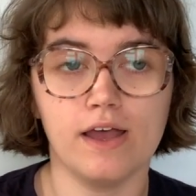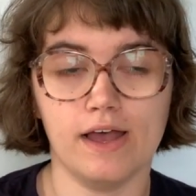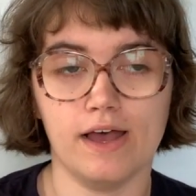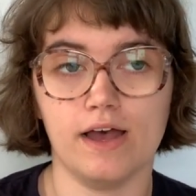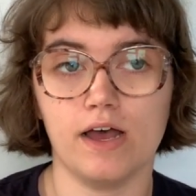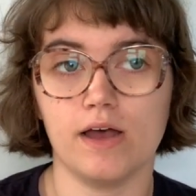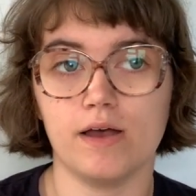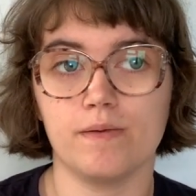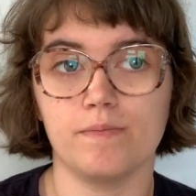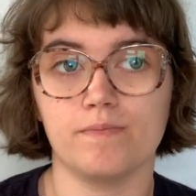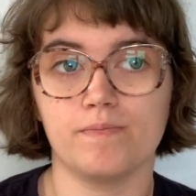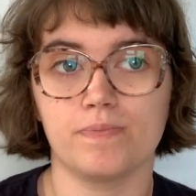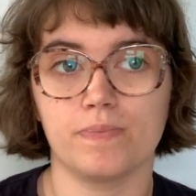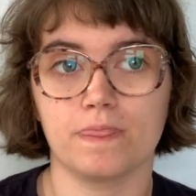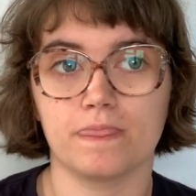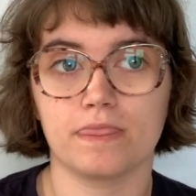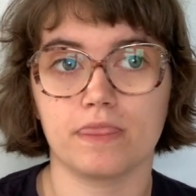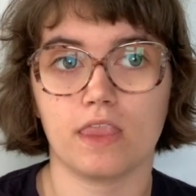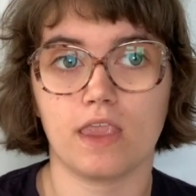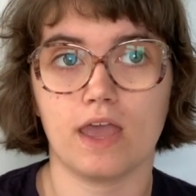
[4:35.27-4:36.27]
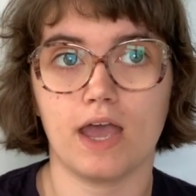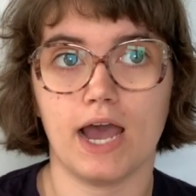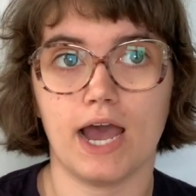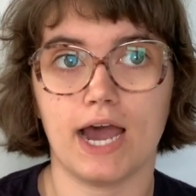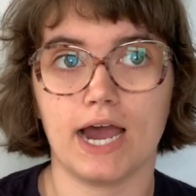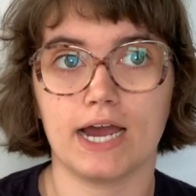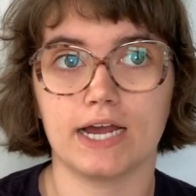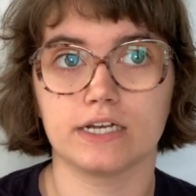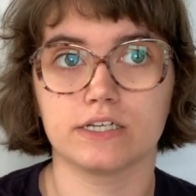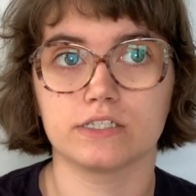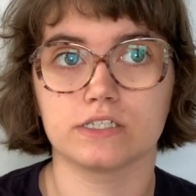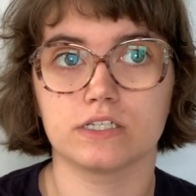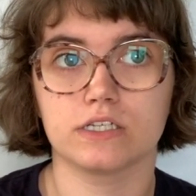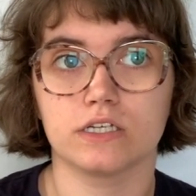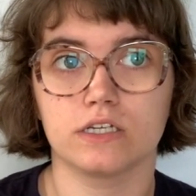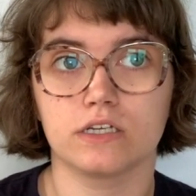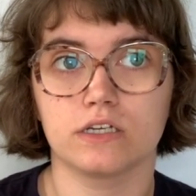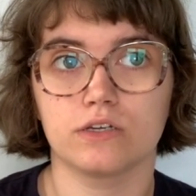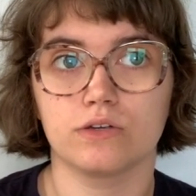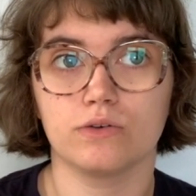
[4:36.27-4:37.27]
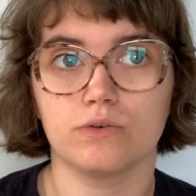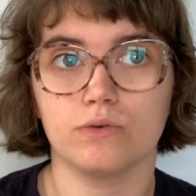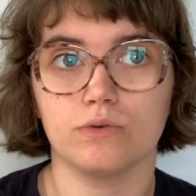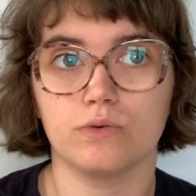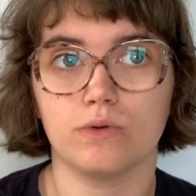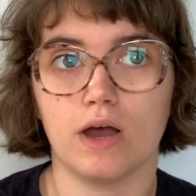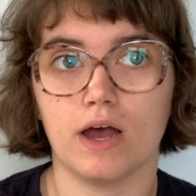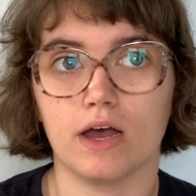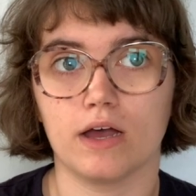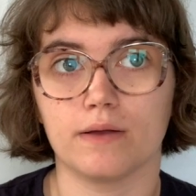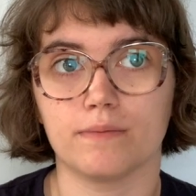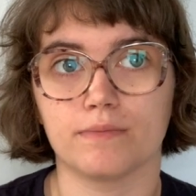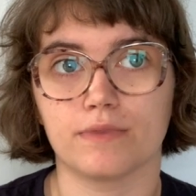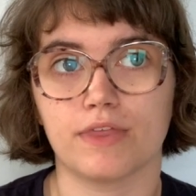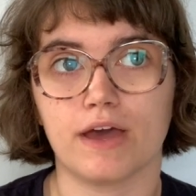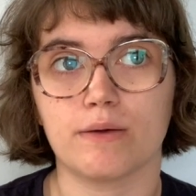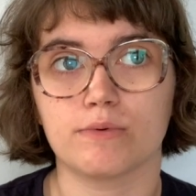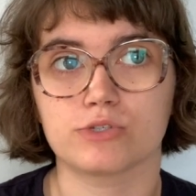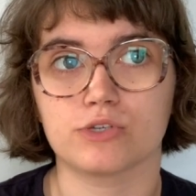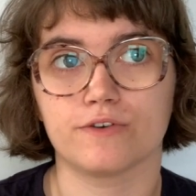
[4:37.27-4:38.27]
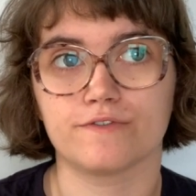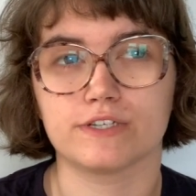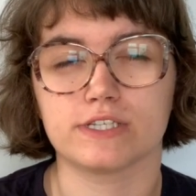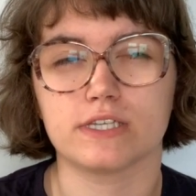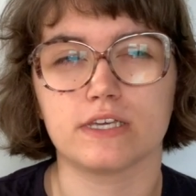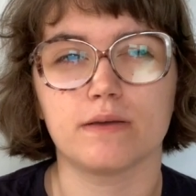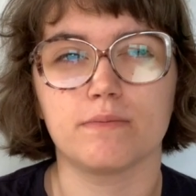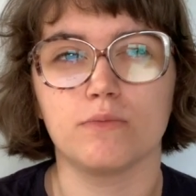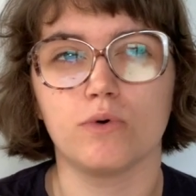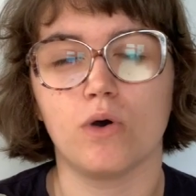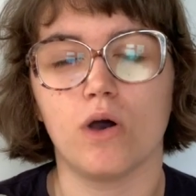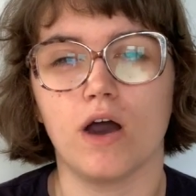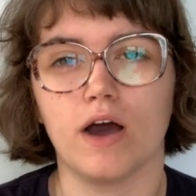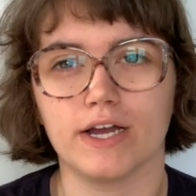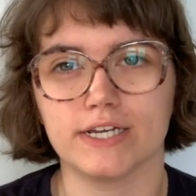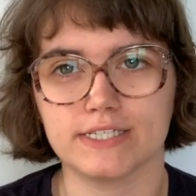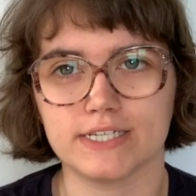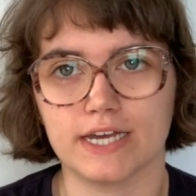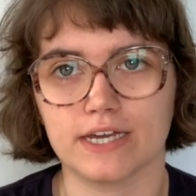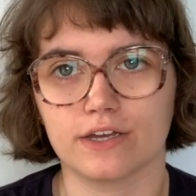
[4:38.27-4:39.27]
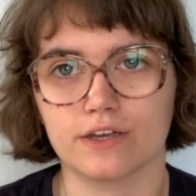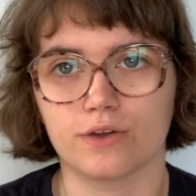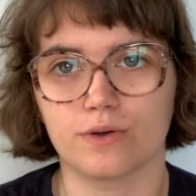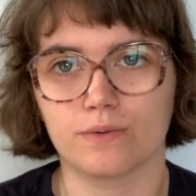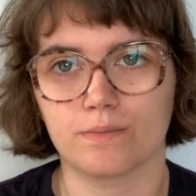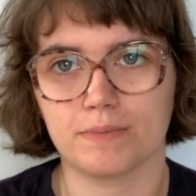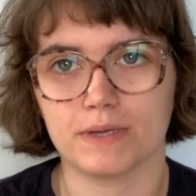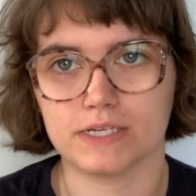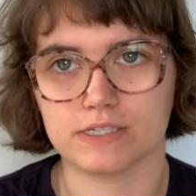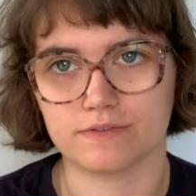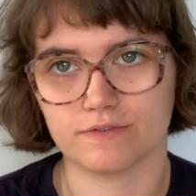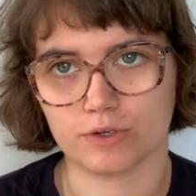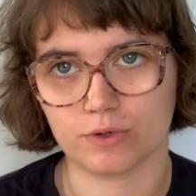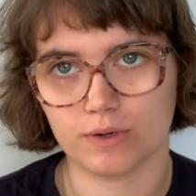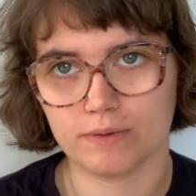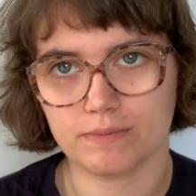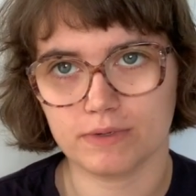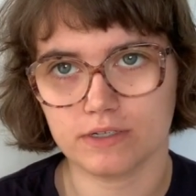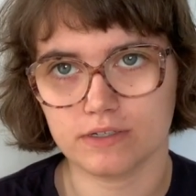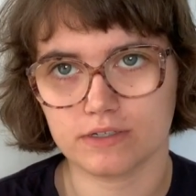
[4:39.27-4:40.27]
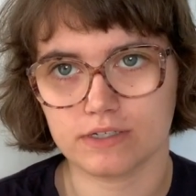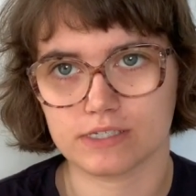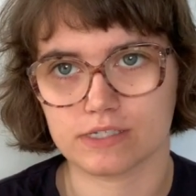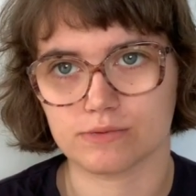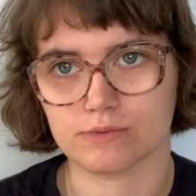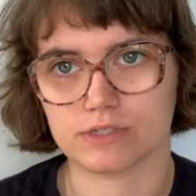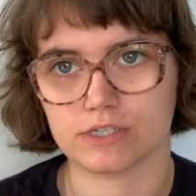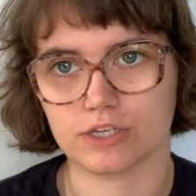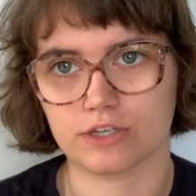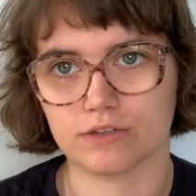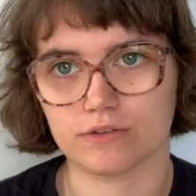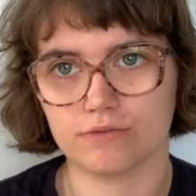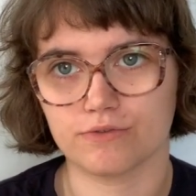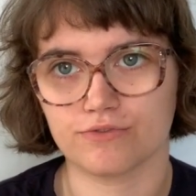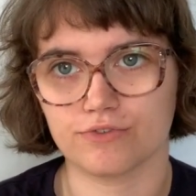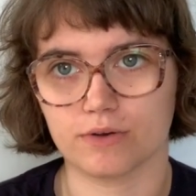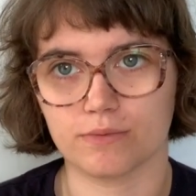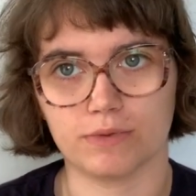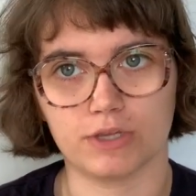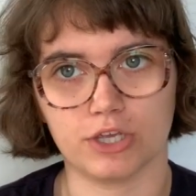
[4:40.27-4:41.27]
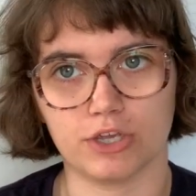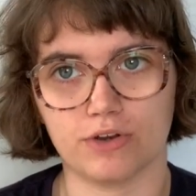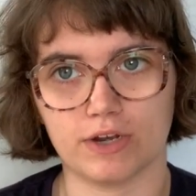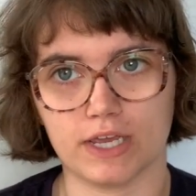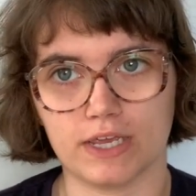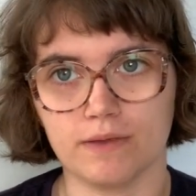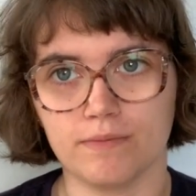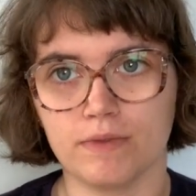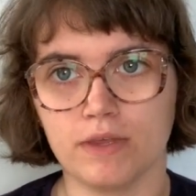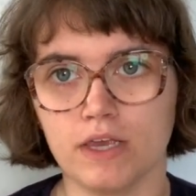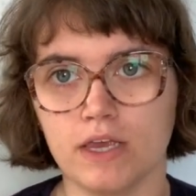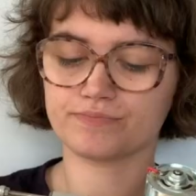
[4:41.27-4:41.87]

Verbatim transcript: Um, and um, that was obviously a more high-tech piece of equipment because it was from the uni.